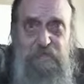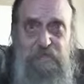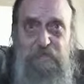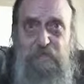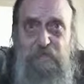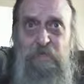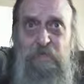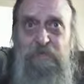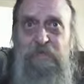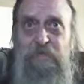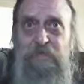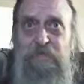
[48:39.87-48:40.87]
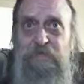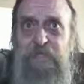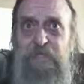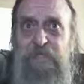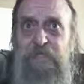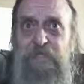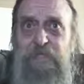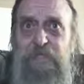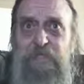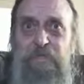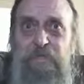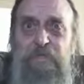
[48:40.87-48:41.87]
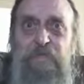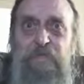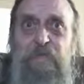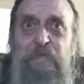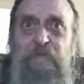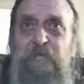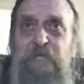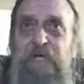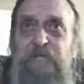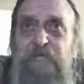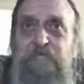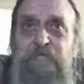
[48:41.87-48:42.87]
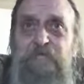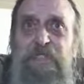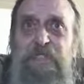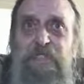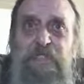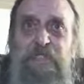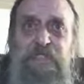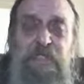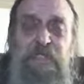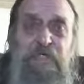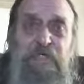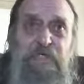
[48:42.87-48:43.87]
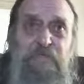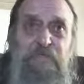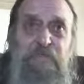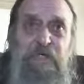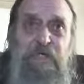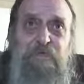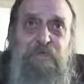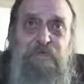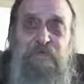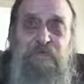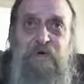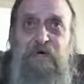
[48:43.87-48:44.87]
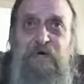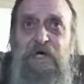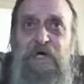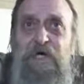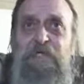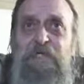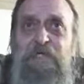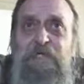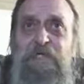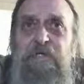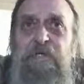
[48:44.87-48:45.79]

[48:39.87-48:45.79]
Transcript: one must go to tribulations and such to be refined, and